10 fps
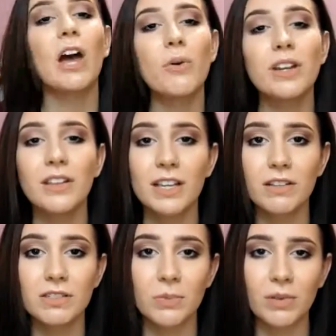Now I want you to
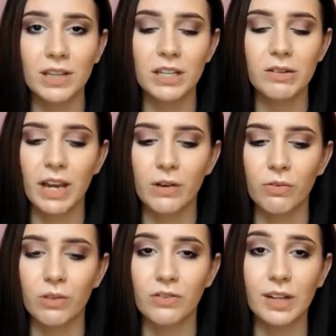think of someone that you care
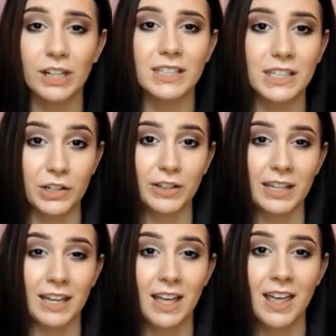for very
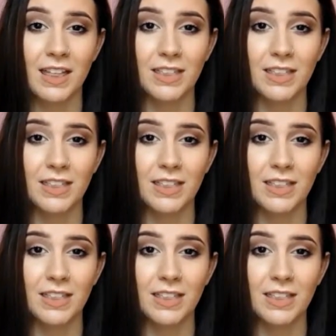dearly,